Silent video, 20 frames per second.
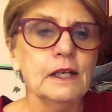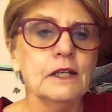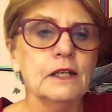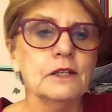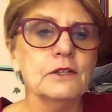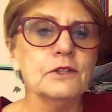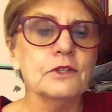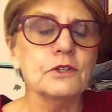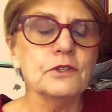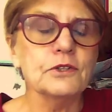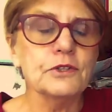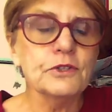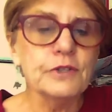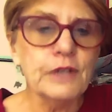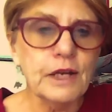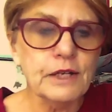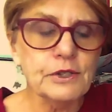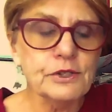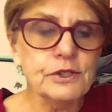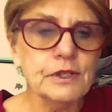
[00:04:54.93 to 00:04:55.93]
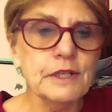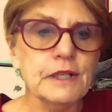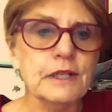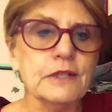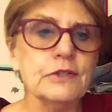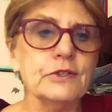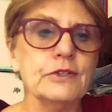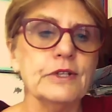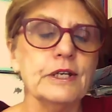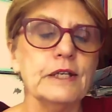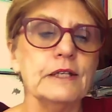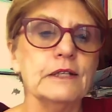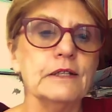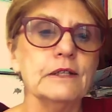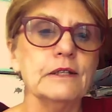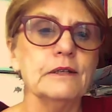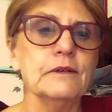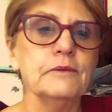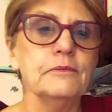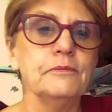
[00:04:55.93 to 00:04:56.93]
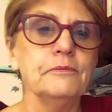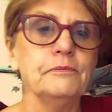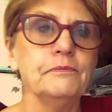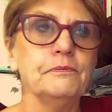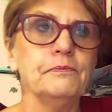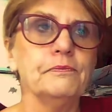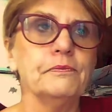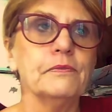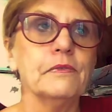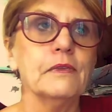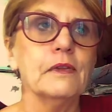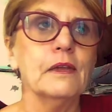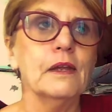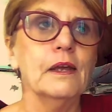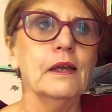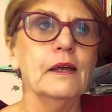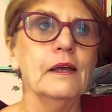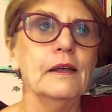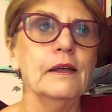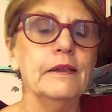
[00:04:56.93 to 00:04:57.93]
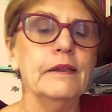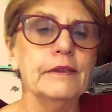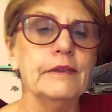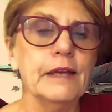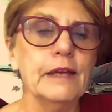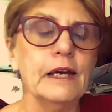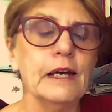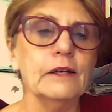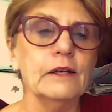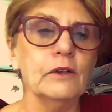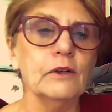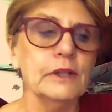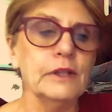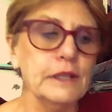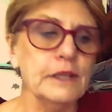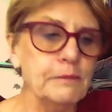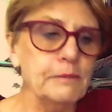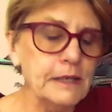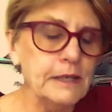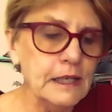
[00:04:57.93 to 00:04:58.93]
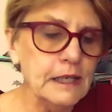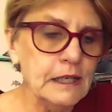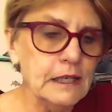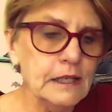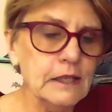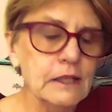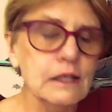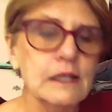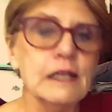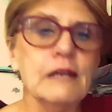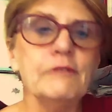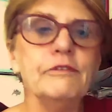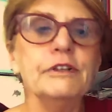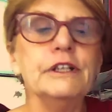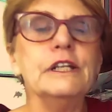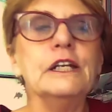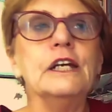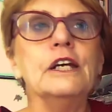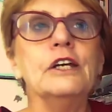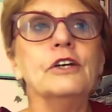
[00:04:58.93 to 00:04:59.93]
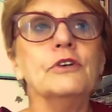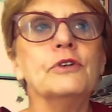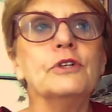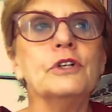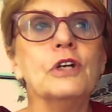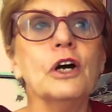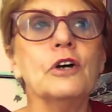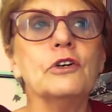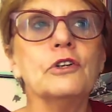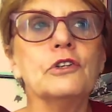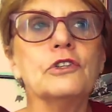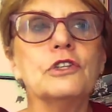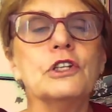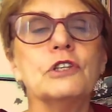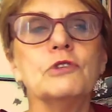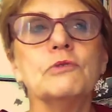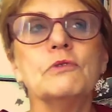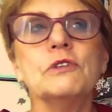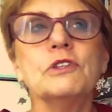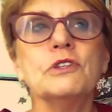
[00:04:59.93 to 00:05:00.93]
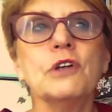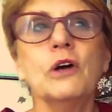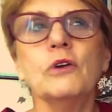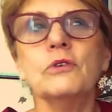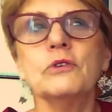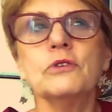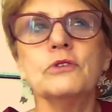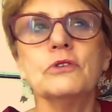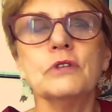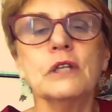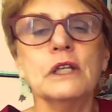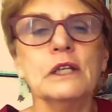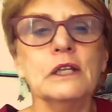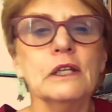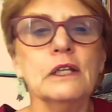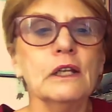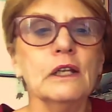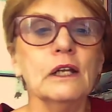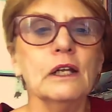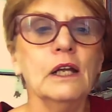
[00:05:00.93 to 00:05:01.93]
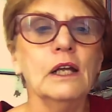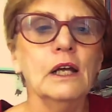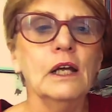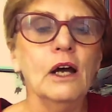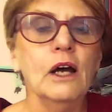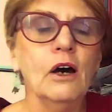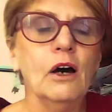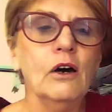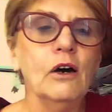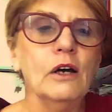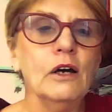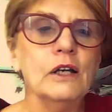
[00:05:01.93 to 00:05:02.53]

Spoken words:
To such an extent that at the beginning of every year, you'd notice his results in the high